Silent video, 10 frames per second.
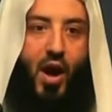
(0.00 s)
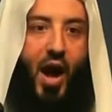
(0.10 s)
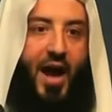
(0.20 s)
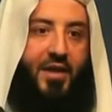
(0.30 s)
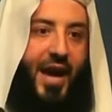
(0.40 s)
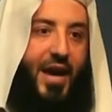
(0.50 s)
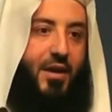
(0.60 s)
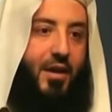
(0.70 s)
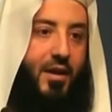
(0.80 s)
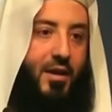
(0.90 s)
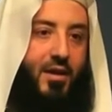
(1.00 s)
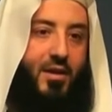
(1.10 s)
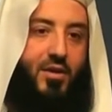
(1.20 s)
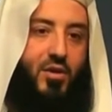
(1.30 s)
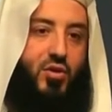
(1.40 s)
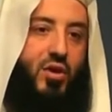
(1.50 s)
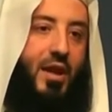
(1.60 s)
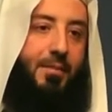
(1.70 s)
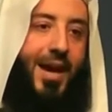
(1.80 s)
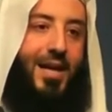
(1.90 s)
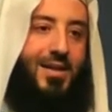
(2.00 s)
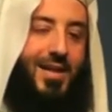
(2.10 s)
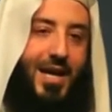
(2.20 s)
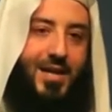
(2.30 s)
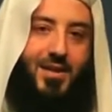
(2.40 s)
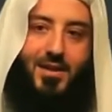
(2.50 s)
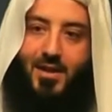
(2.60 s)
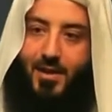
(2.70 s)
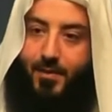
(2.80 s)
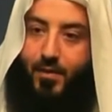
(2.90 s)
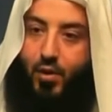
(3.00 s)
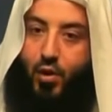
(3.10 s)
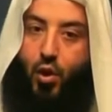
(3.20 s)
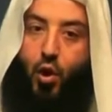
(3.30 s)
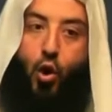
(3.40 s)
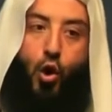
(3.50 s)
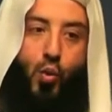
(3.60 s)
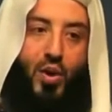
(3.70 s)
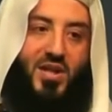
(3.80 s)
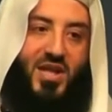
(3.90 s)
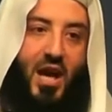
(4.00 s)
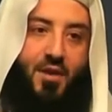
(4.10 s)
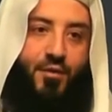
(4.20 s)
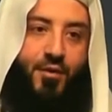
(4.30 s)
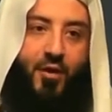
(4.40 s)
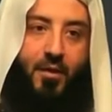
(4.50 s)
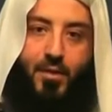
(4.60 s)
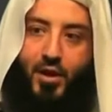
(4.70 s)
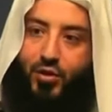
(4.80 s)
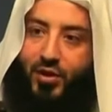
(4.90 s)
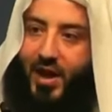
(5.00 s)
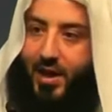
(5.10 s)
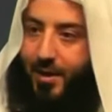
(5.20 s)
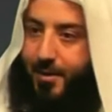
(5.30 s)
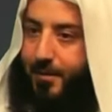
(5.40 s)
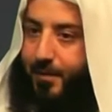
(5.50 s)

And then, so the man says, who will save you from me today?